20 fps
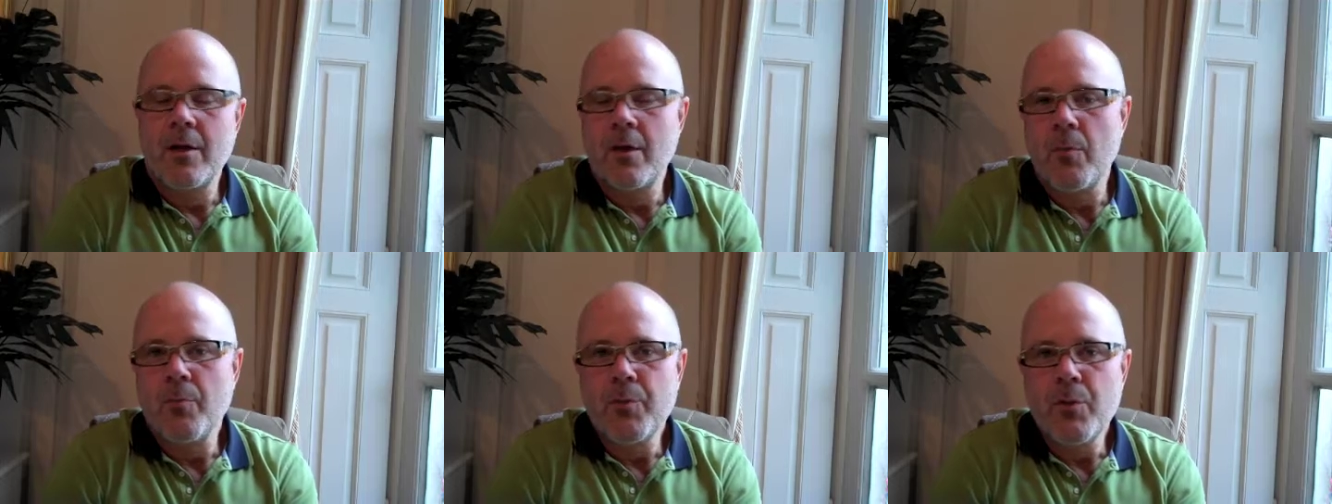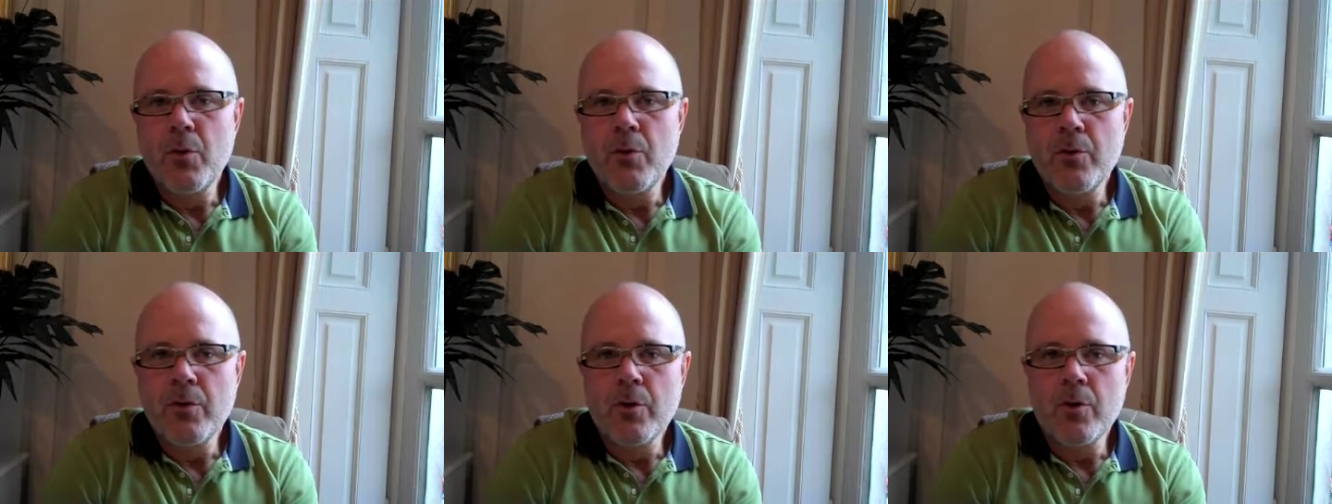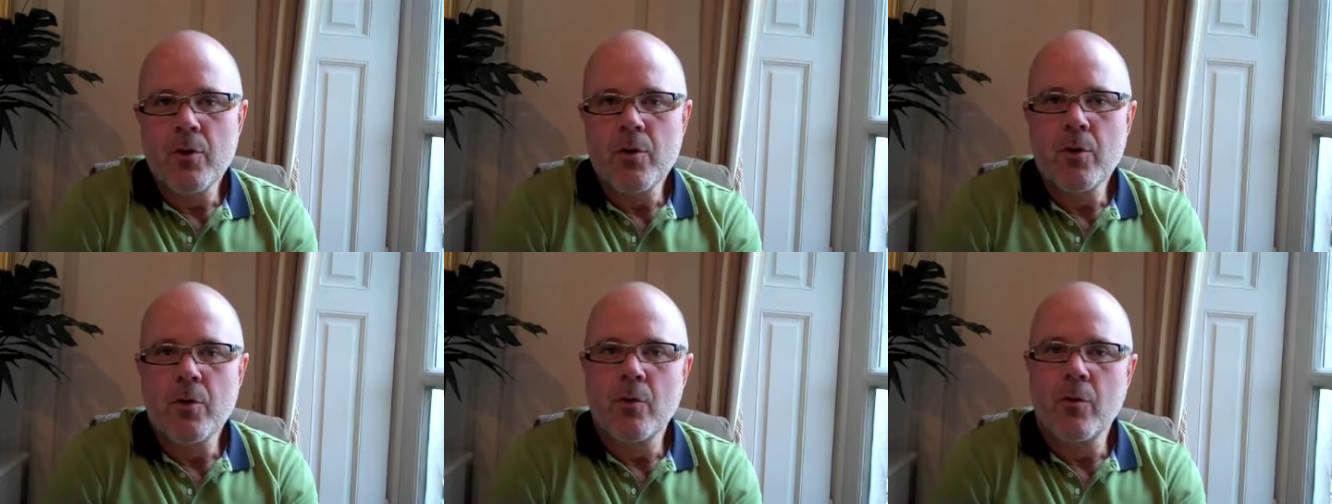
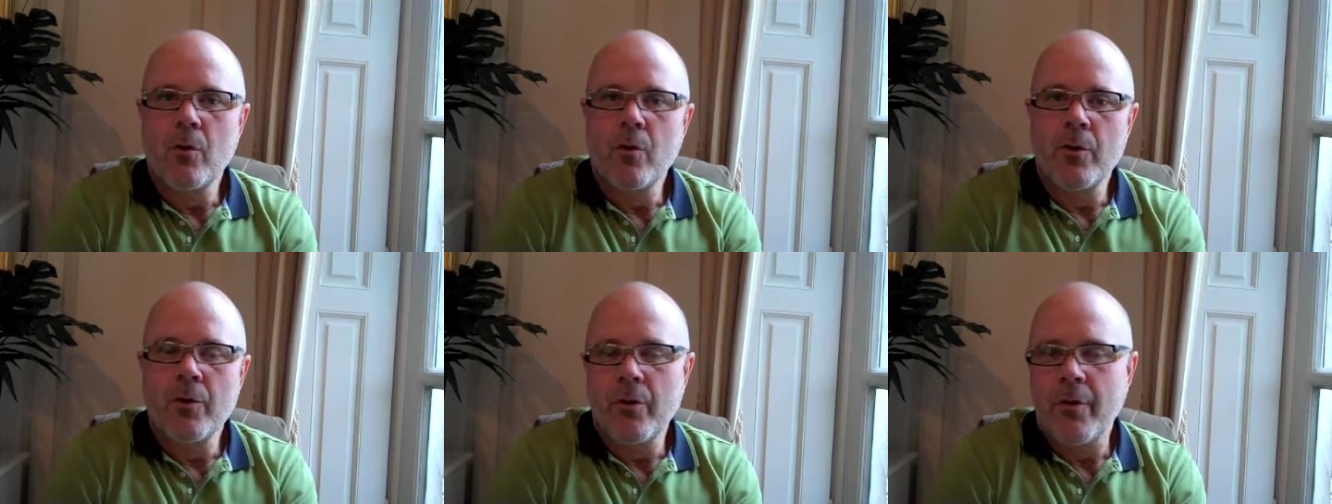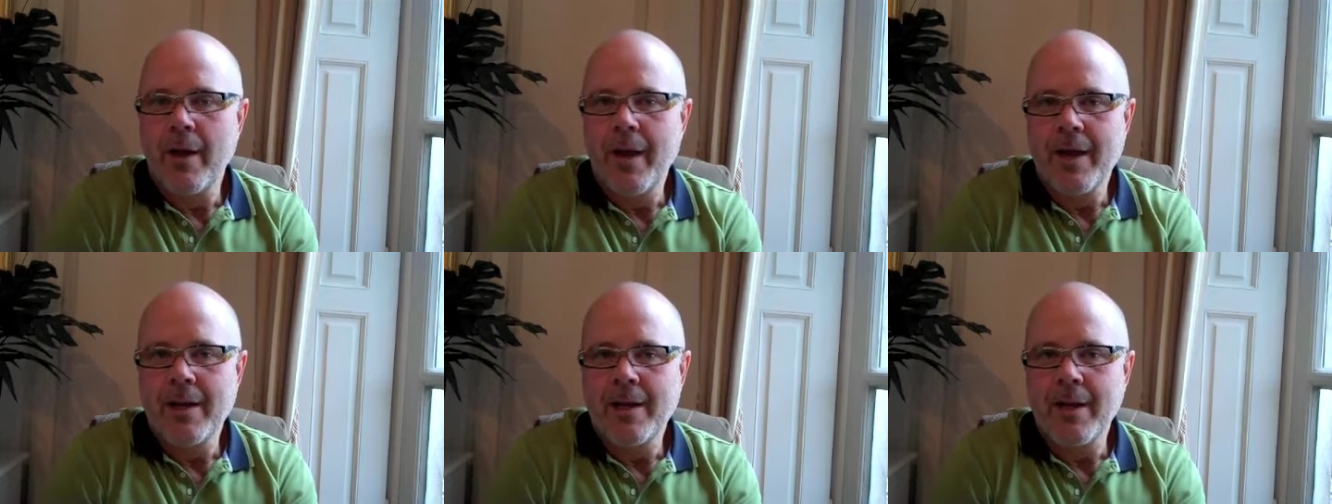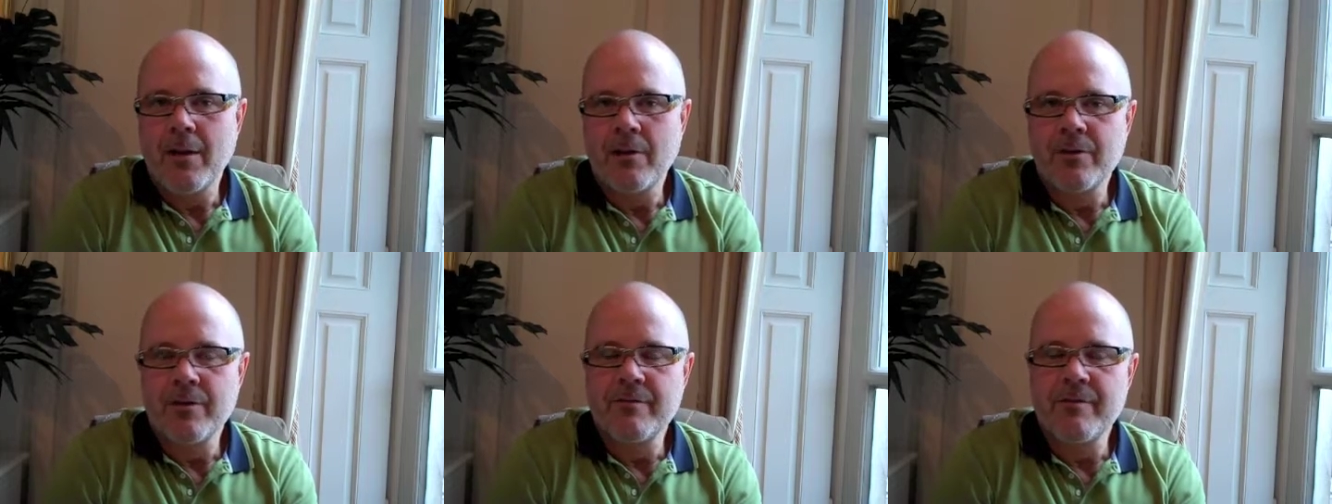computer or your
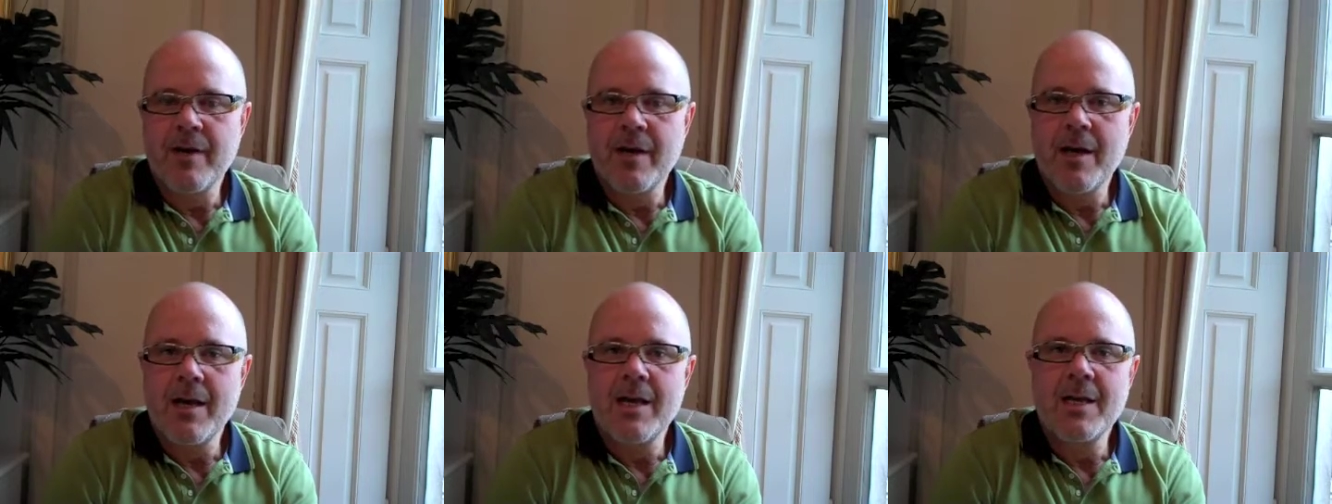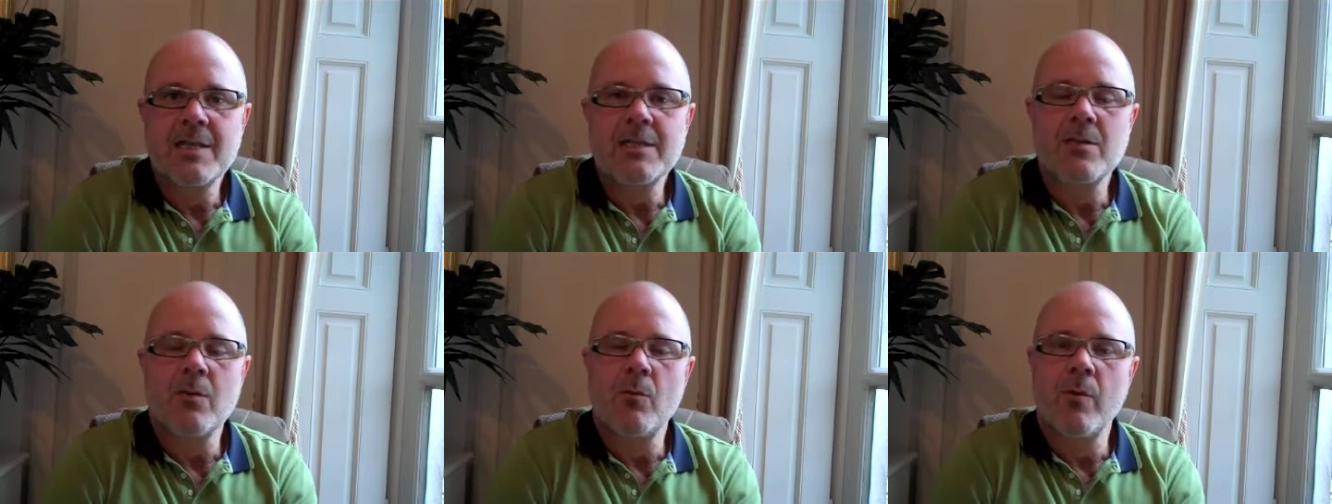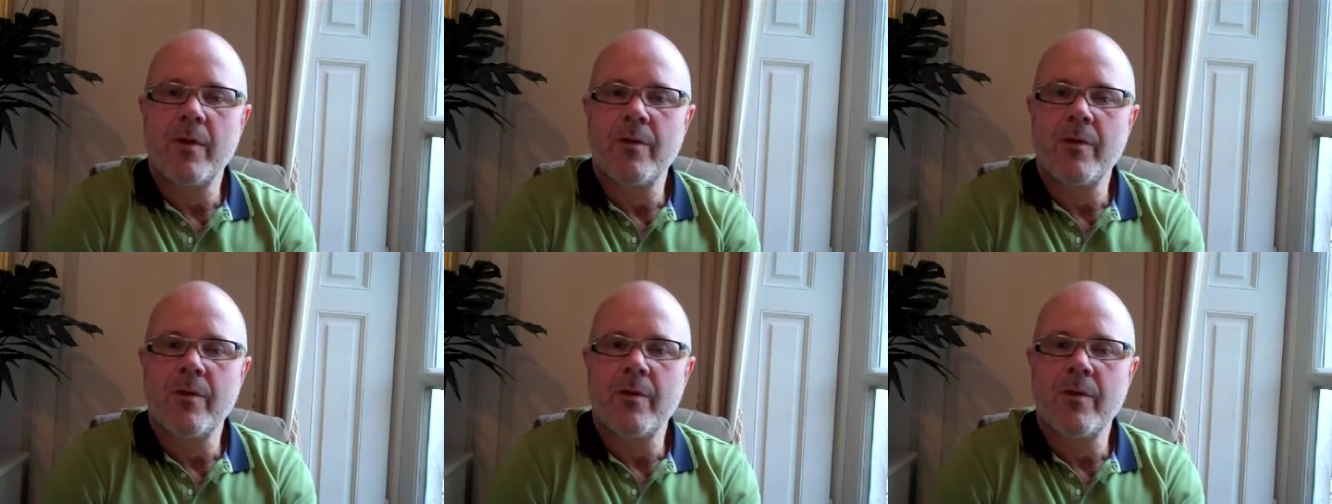handheld device,